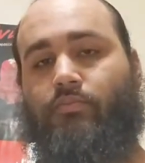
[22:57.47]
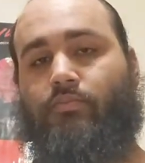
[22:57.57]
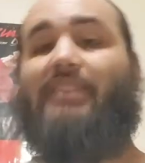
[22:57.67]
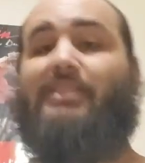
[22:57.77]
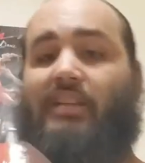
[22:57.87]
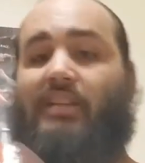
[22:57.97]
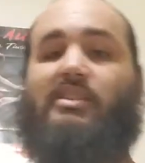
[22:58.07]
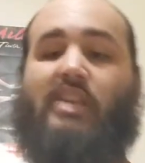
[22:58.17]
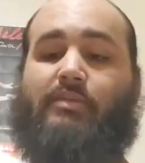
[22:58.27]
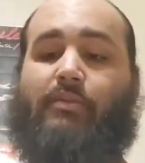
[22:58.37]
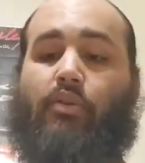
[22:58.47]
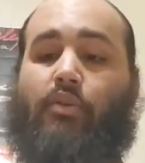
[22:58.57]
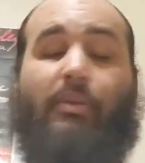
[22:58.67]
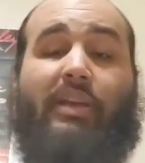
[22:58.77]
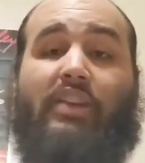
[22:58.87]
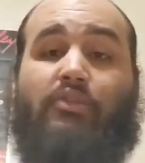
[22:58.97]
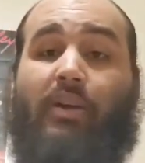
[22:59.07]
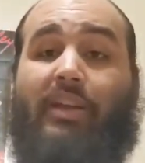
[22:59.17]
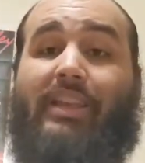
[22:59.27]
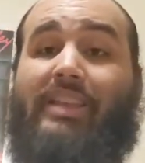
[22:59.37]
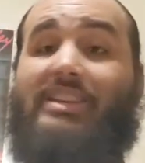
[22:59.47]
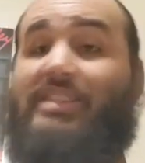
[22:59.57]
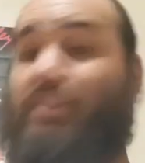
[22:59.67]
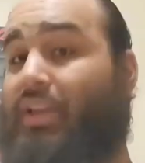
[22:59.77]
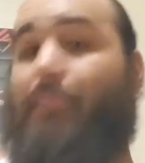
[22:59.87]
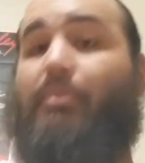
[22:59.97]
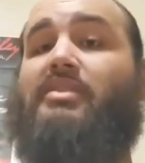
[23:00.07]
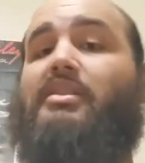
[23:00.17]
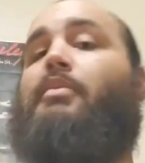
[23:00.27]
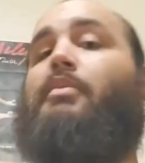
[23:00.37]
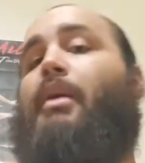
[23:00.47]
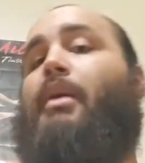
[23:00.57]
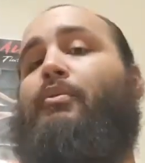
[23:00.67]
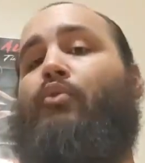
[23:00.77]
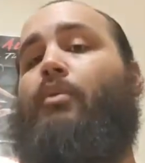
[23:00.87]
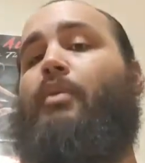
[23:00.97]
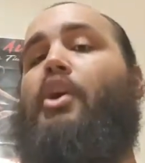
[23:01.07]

Yes, it is a judgment on him, but guess what? You still can't put a stumbling block before him.